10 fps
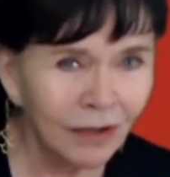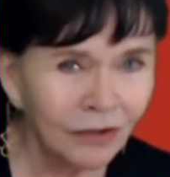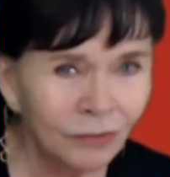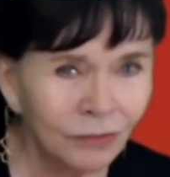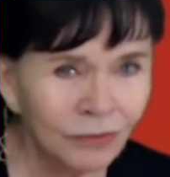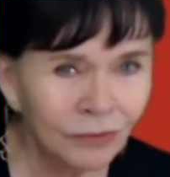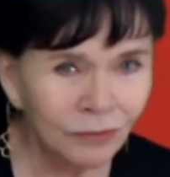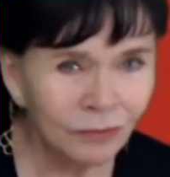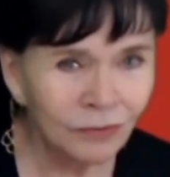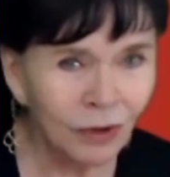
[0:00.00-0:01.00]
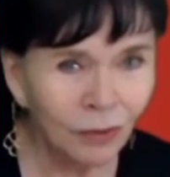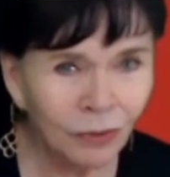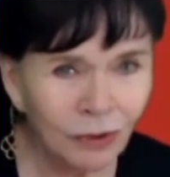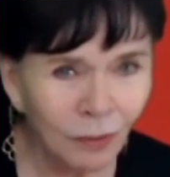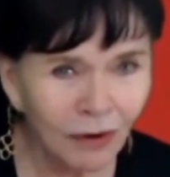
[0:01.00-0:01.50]
you, you know who
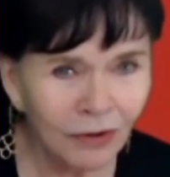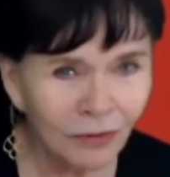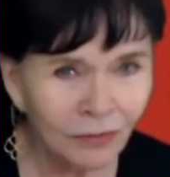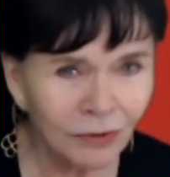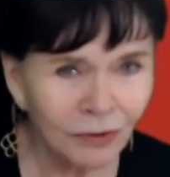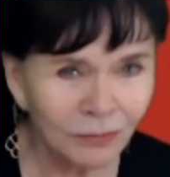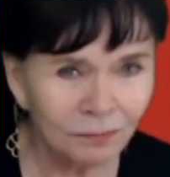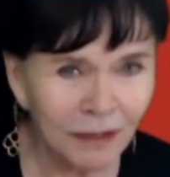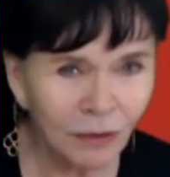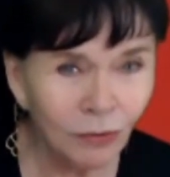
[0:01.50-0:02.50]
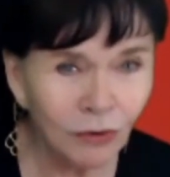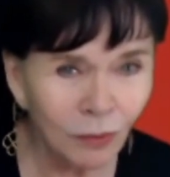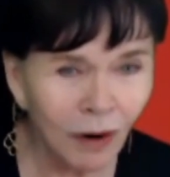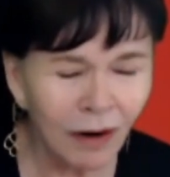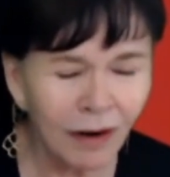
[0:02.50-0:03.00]
you are you're you're being who
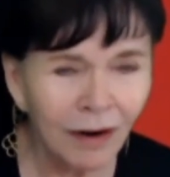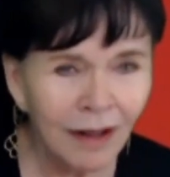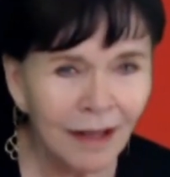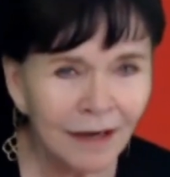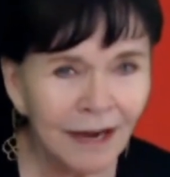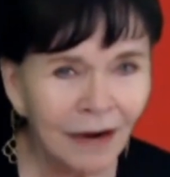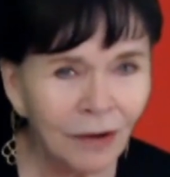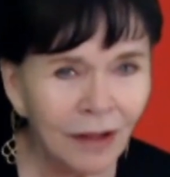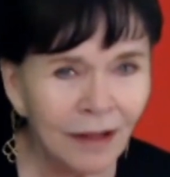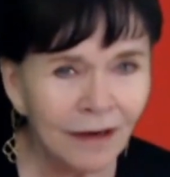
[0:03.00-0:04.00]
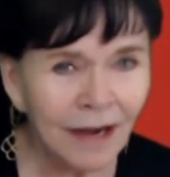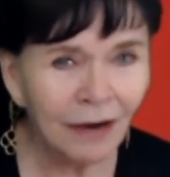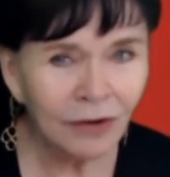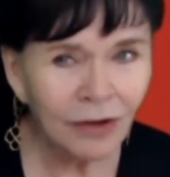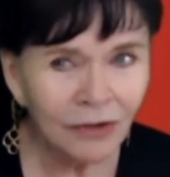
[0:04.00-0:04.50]
you are now
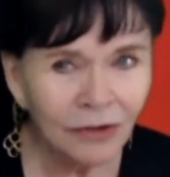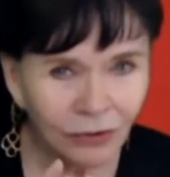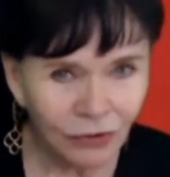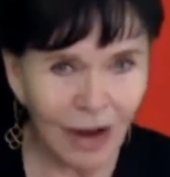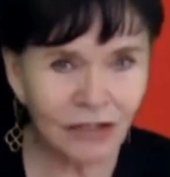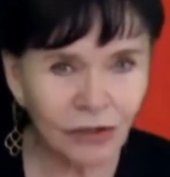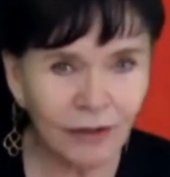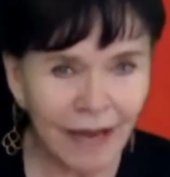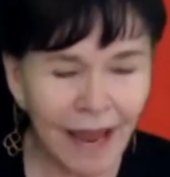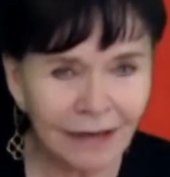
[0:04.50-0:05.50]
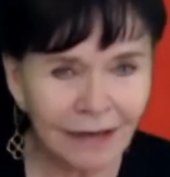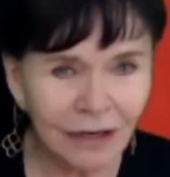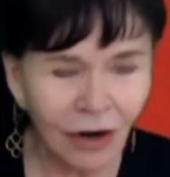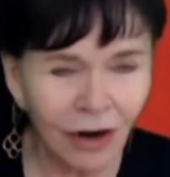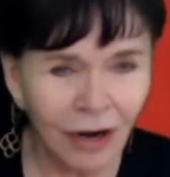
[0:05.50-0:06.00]
now you're you're actually acting
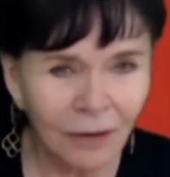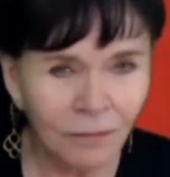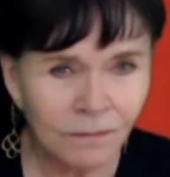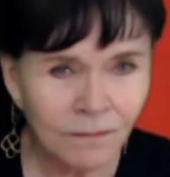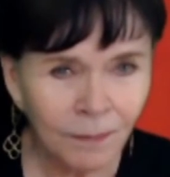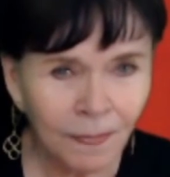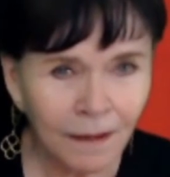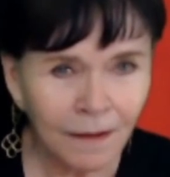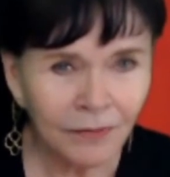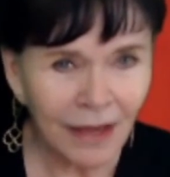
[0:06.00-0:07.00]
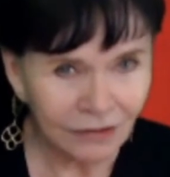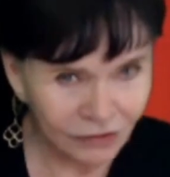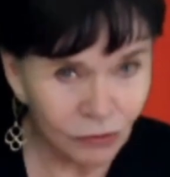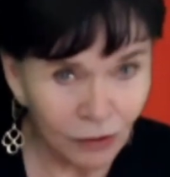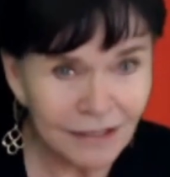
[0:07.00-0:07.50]
on that
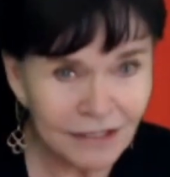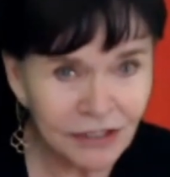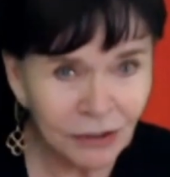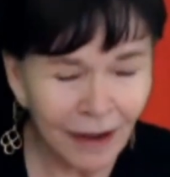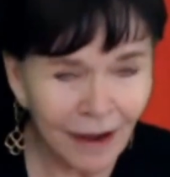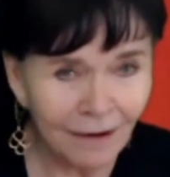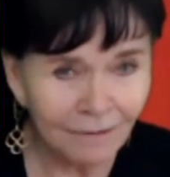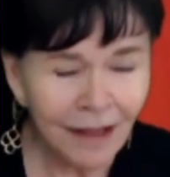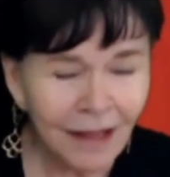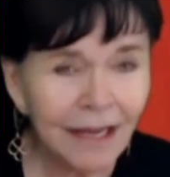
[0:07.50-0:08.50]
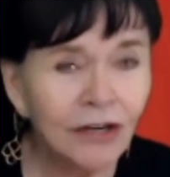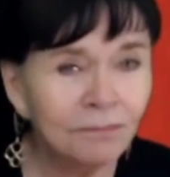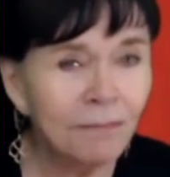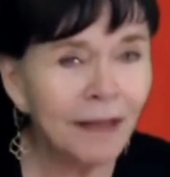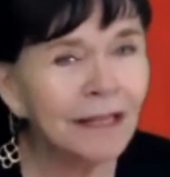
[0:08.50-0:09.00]
trust you have in
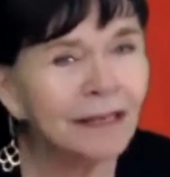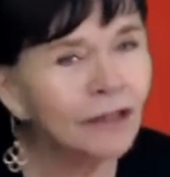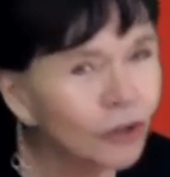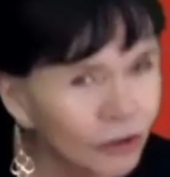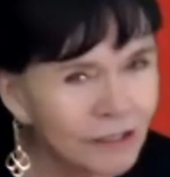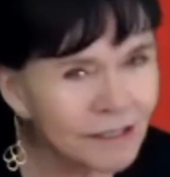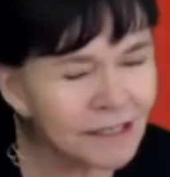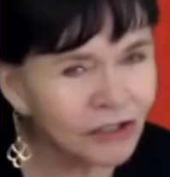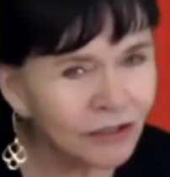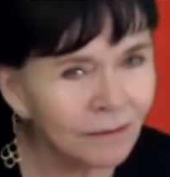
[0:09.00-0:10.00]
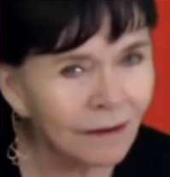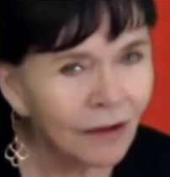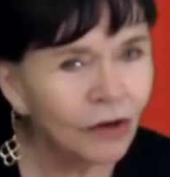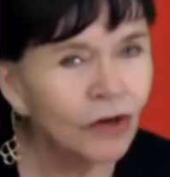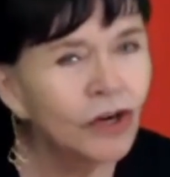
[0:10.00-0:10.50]
making a good decision
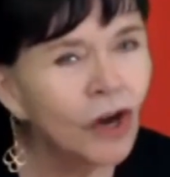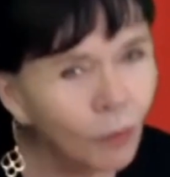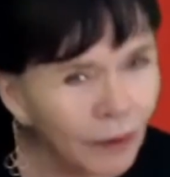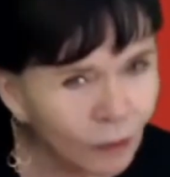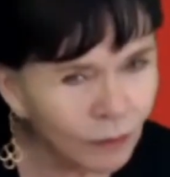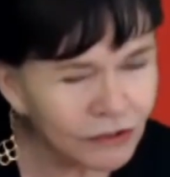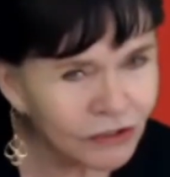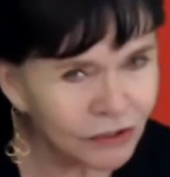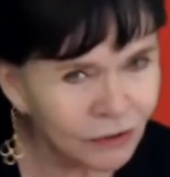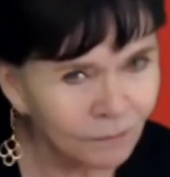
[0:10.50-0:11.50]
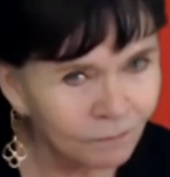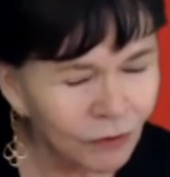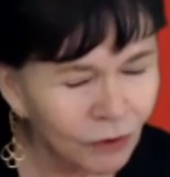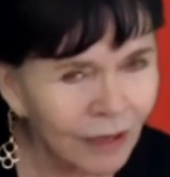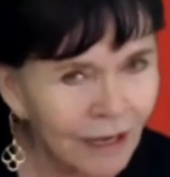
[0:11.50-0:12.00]
knowing what to do
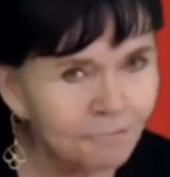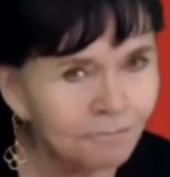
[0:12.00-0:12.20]
okay